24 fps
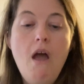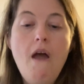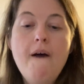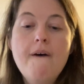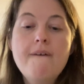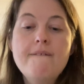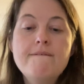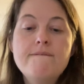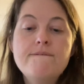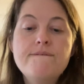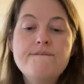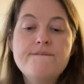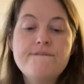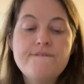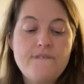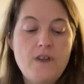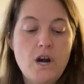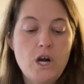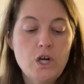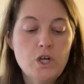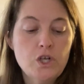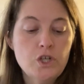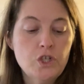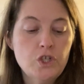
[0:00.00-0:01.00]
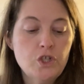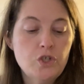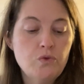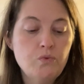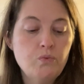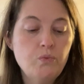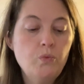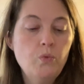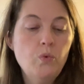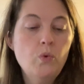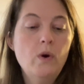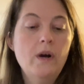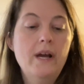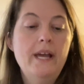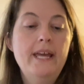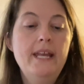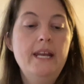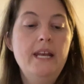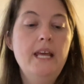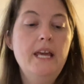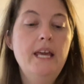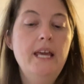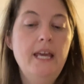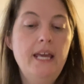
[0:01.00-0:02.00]
First
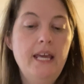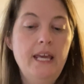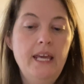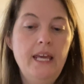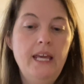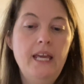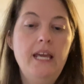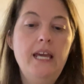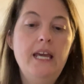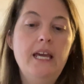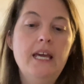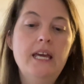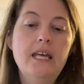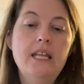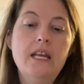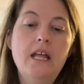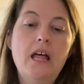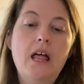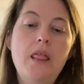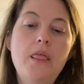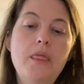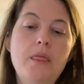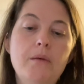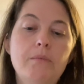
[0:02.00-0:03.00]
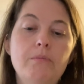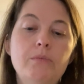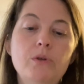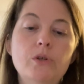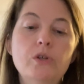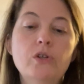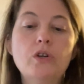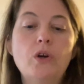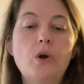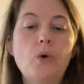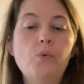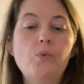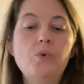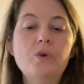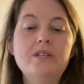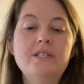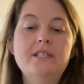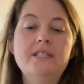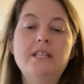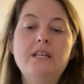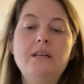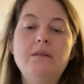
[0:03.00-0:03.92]
one in the book was the